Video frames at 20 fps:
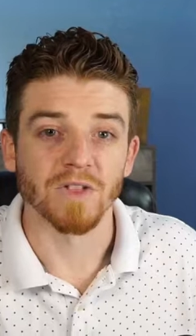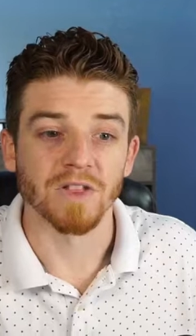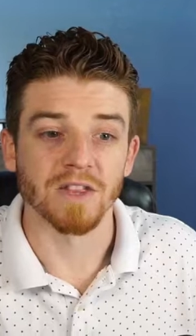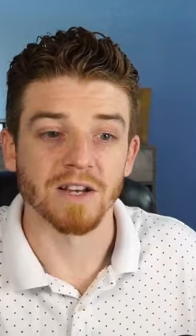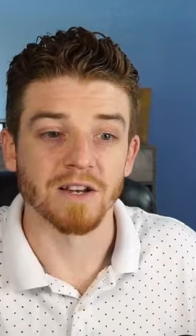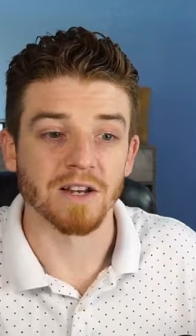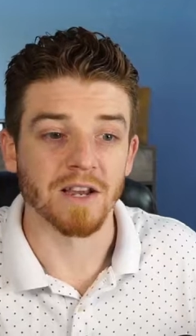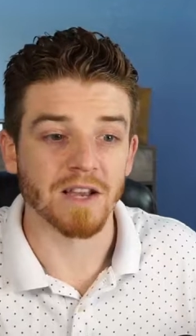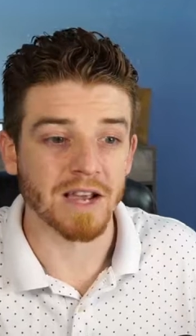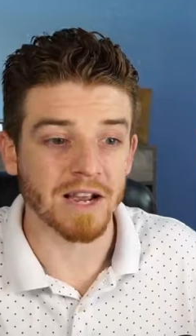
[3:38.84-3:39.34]

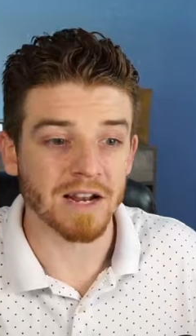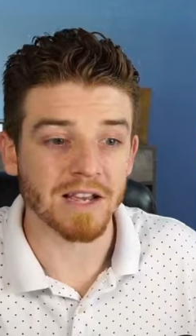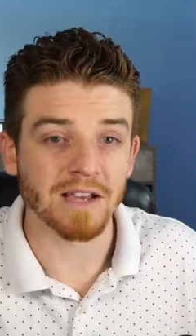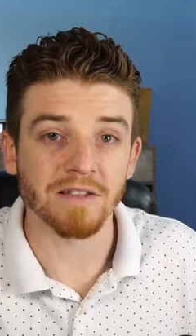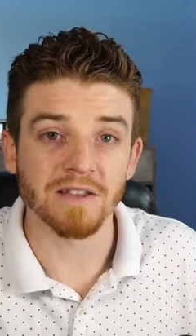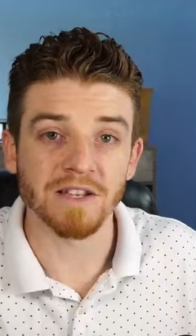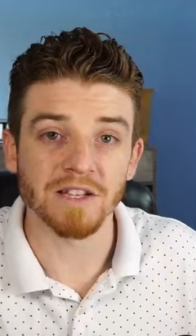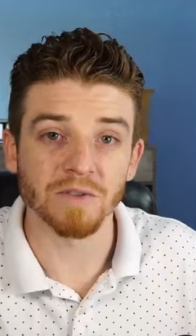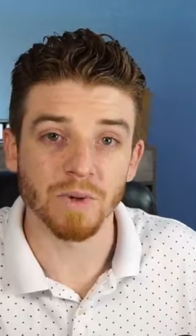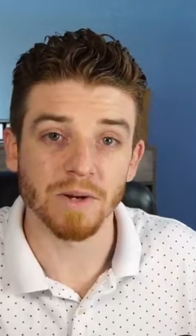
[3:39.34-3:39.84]
then any
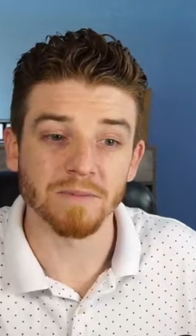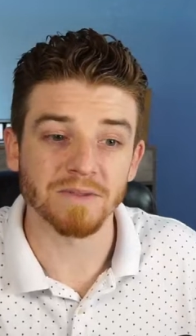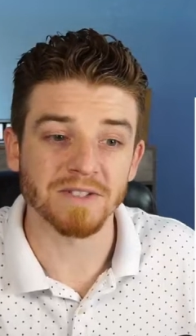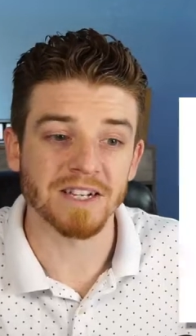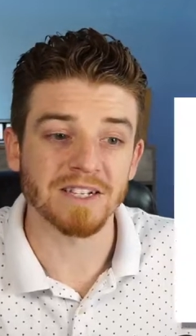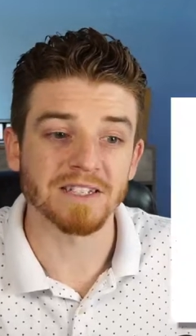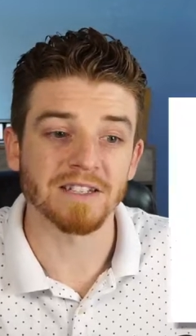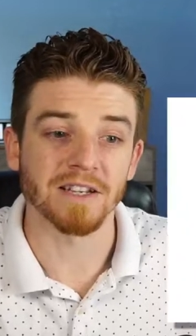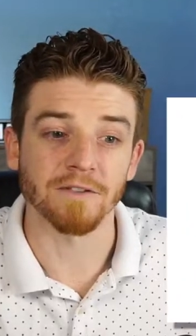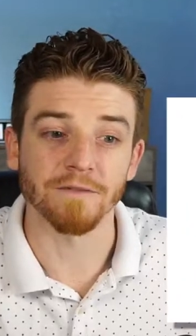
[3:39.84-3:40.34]
of these
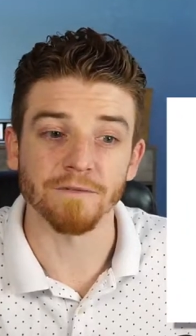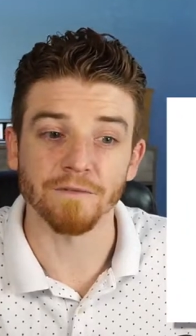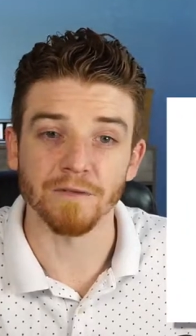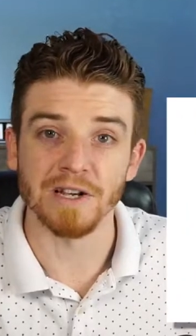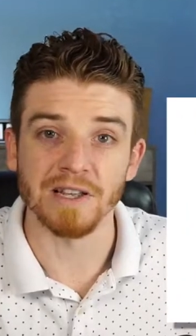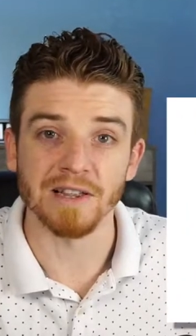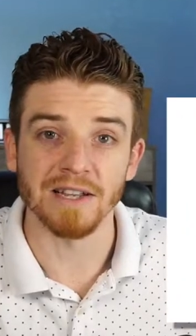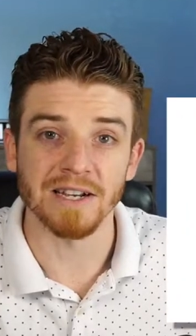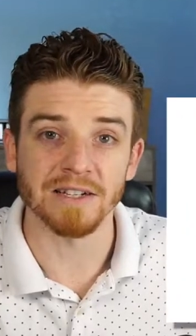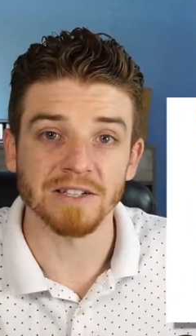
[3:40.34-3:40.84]
websites like
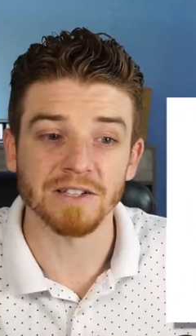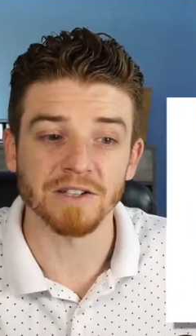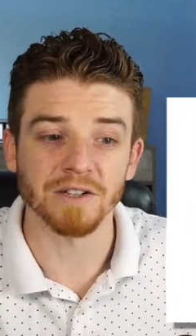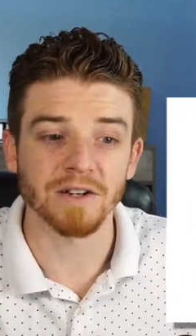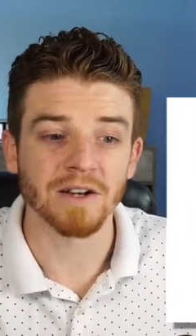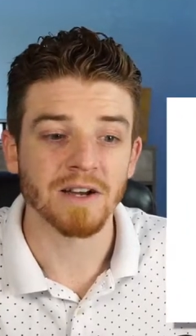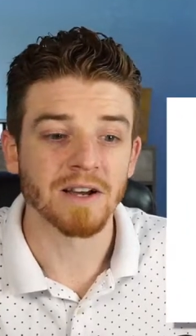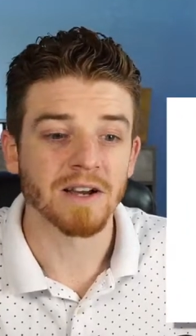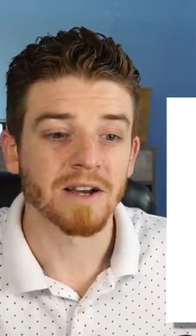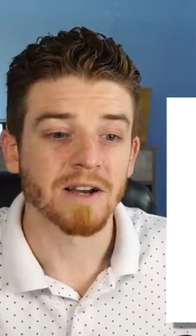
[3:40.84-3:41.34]

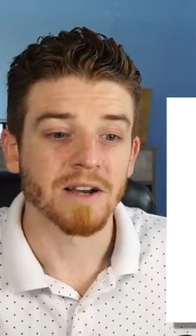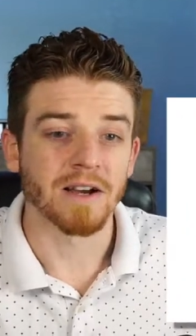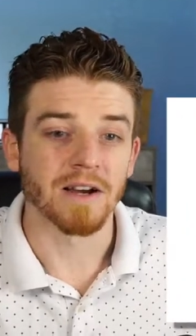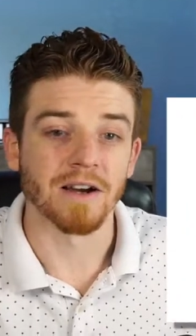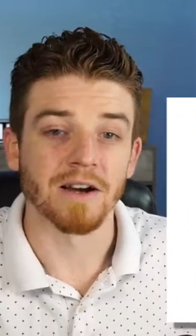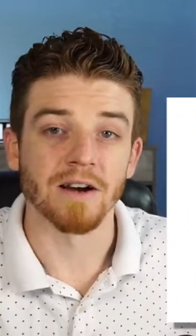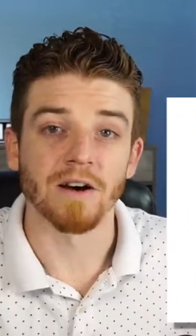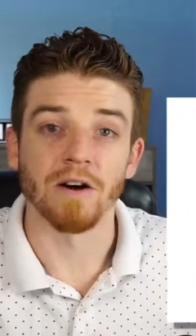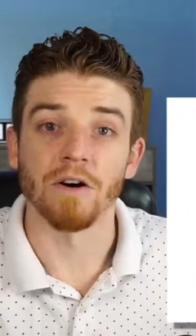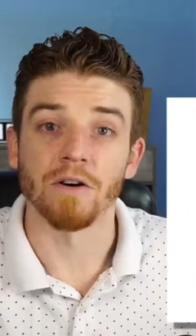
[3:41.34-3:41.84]
freelancer
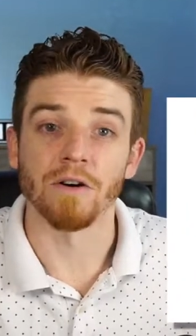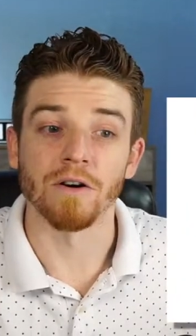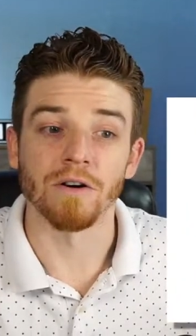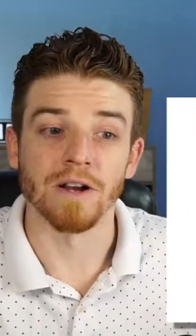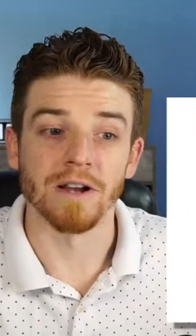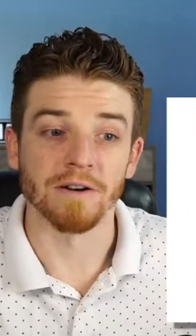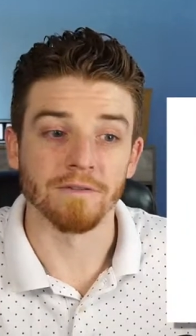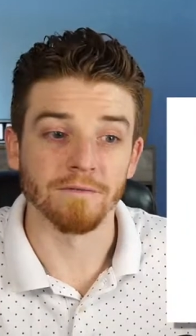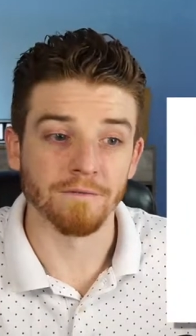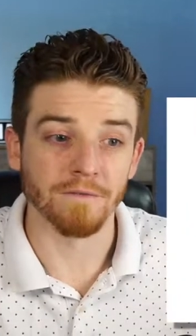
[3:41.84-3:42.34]
uh, are
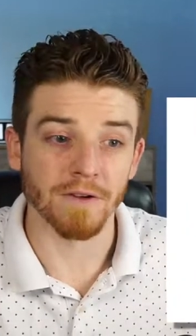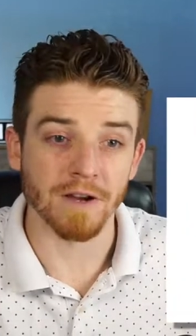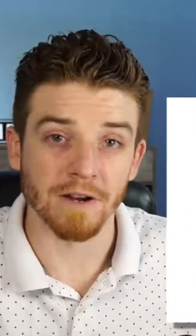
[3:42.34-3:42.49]
and,